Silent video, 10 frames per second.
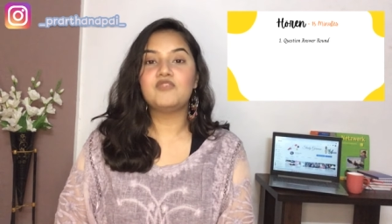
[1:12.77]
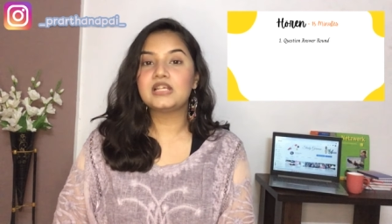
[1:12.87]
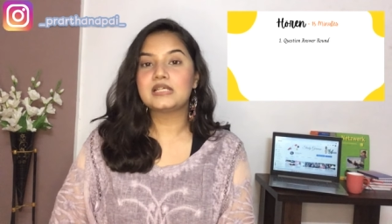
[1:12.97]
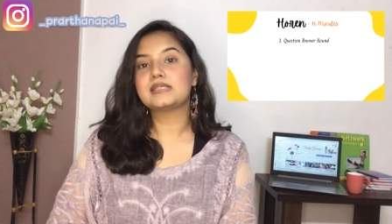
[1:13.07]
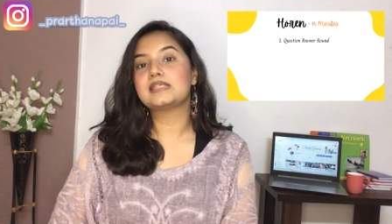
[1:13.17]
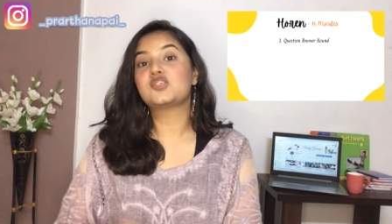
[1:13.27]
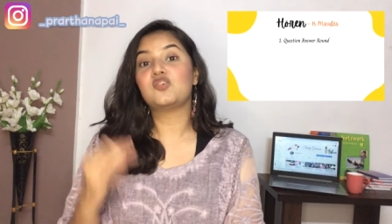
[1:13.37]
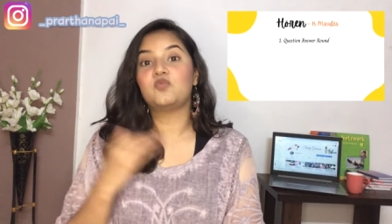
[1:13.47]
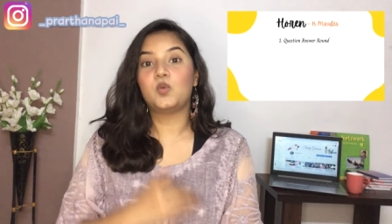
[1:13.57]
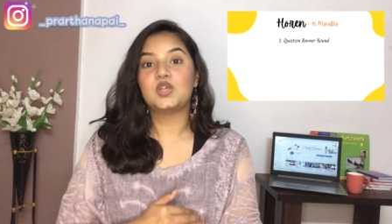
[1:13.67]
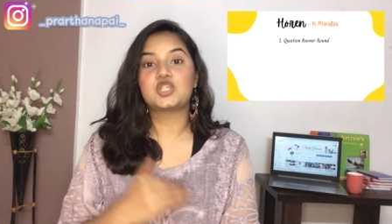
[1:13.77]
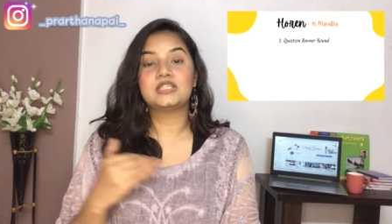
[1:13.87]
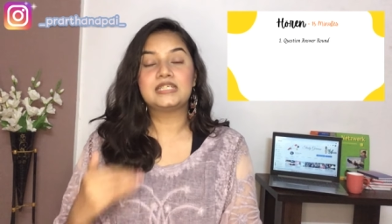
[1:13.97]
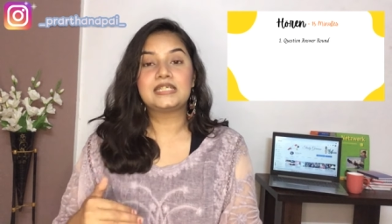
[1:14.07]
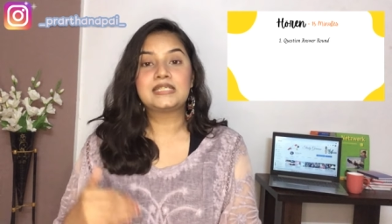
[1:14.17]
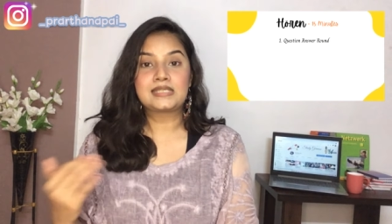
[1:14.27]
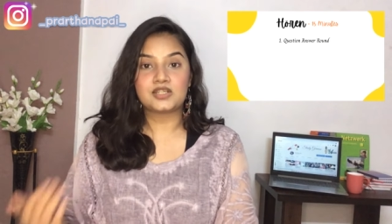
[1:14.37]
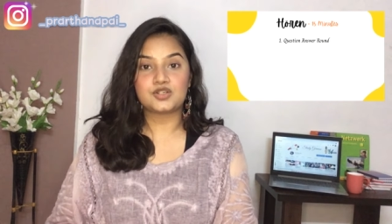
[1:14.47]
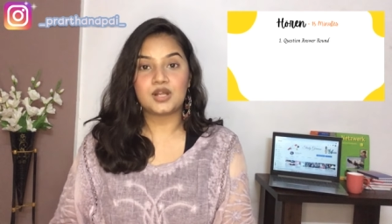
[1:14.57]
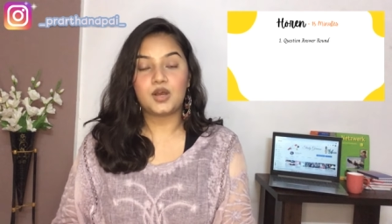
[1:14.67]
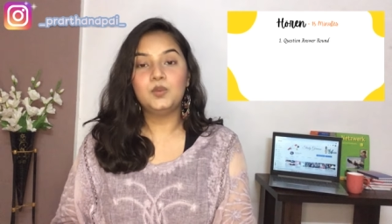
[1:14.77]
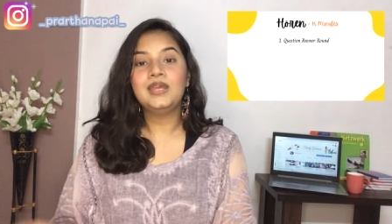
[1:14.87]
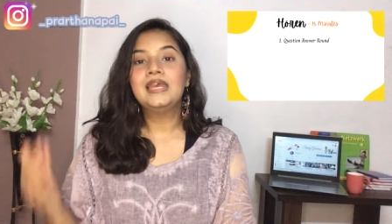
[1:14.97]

will consist of question and answer round.